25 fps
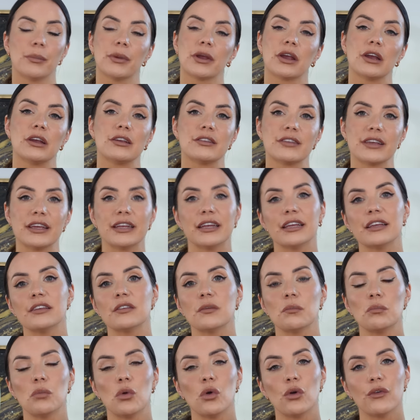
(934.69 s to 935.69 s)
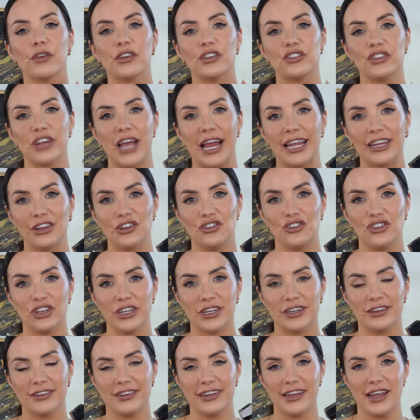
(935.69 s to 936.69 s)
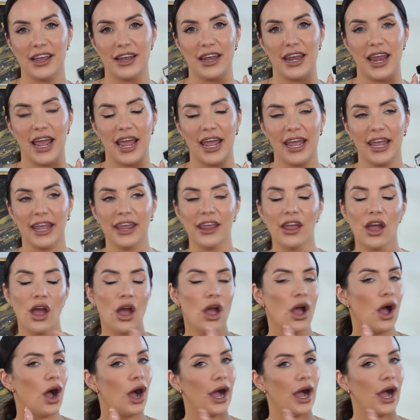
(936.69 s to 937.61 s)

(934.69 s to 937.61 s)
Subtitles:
because it is more of a challenging DNA.